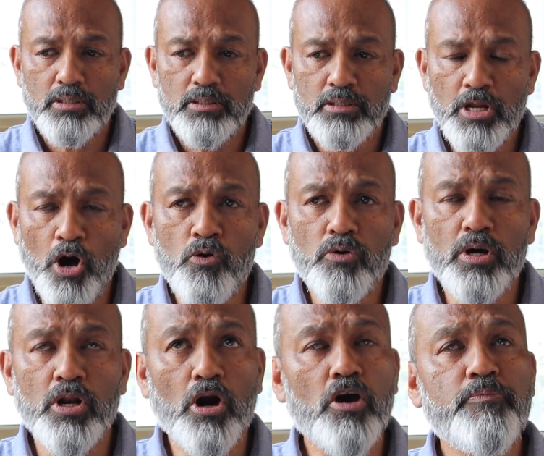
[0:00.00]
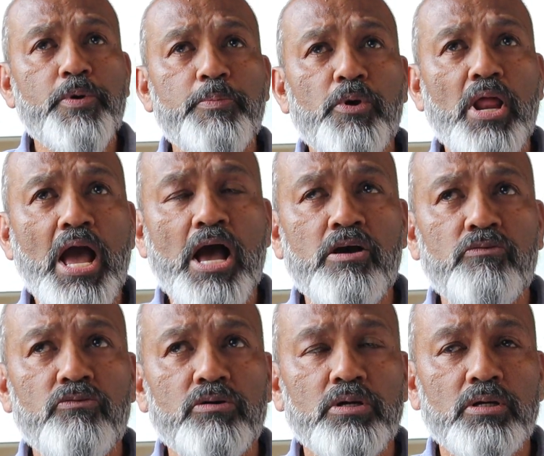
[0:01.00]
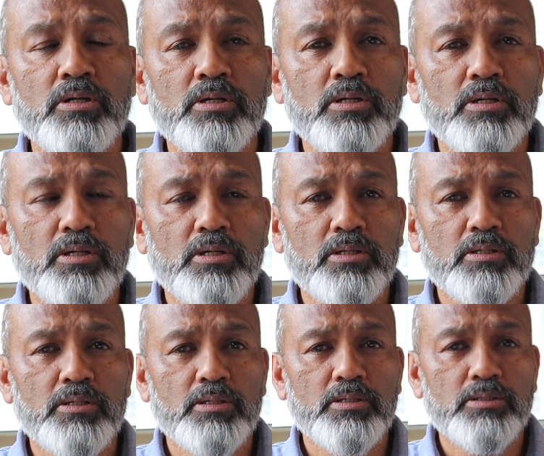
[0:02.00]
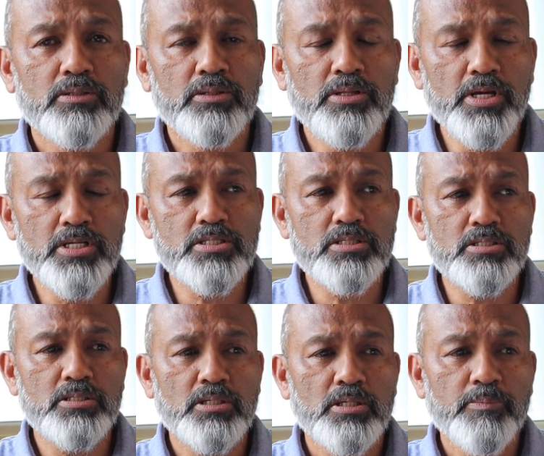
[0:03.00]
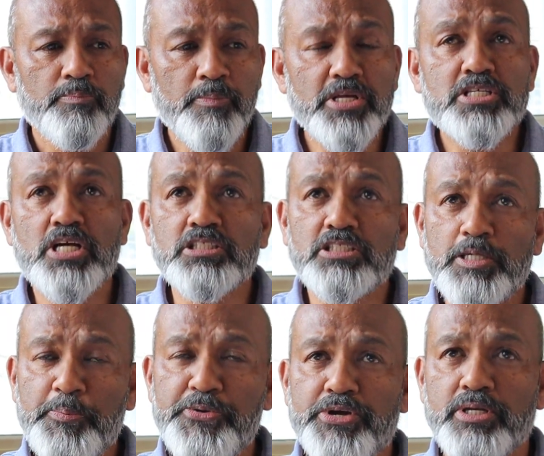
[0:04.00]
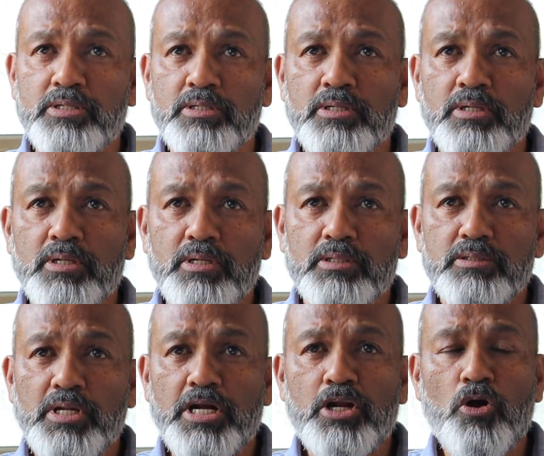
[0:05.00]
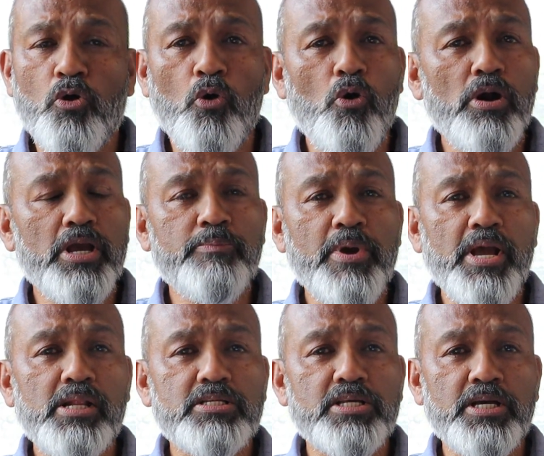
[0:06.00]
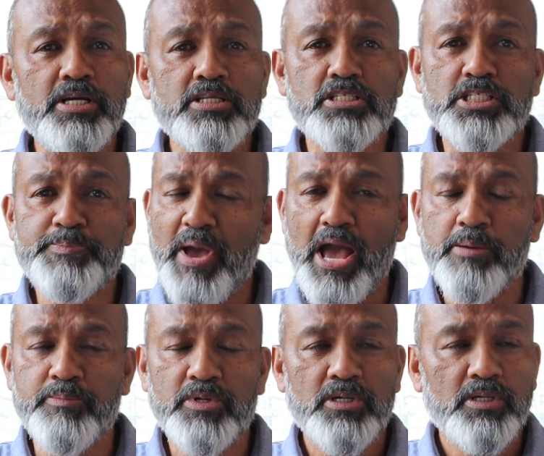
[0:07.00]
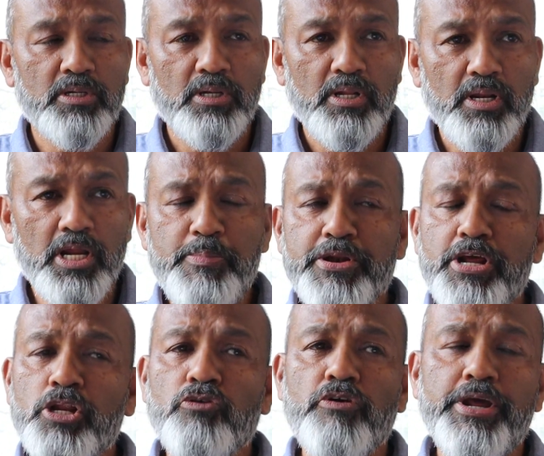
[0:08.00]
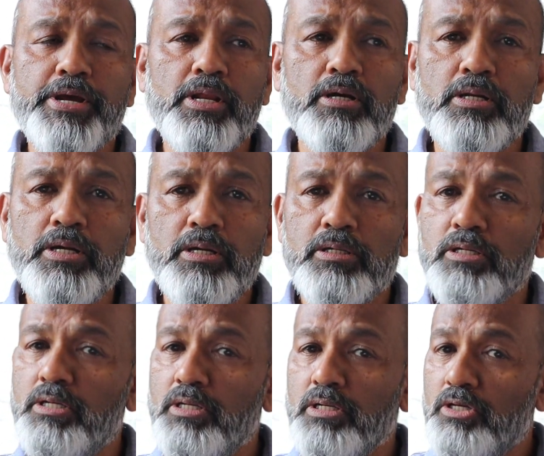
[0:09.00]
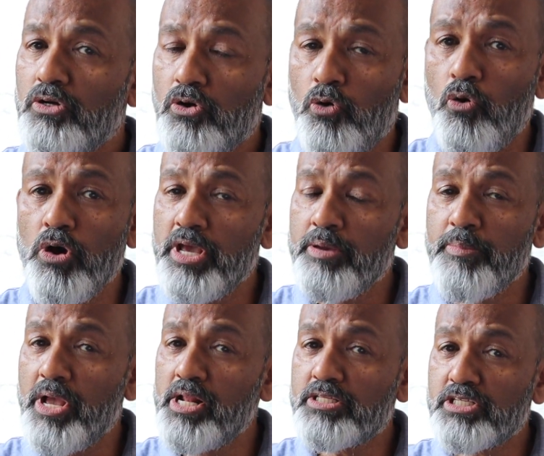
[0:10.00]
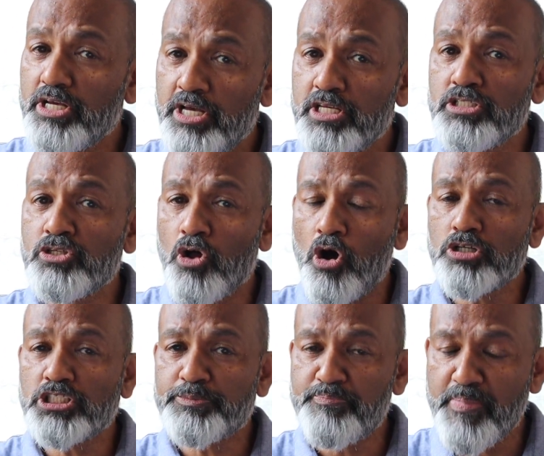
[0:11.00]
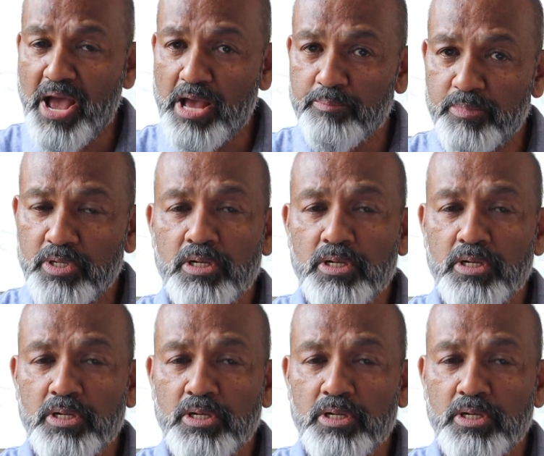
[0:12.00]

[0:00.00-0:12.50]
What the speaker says: Now, a lot of people have this misconception that cold emails is spam. Let me tell you very clearly, cold emails is not spam.